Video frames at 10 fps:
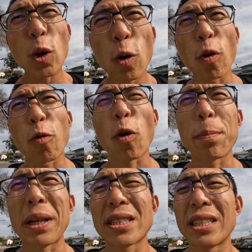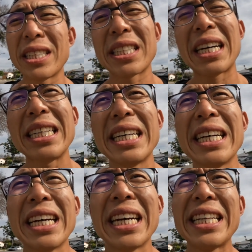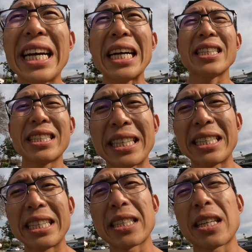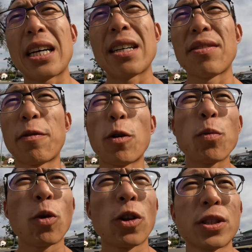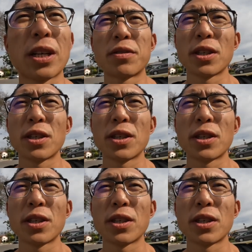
over four plates on each side. And he actually says he does a lot of the foam roller stuff.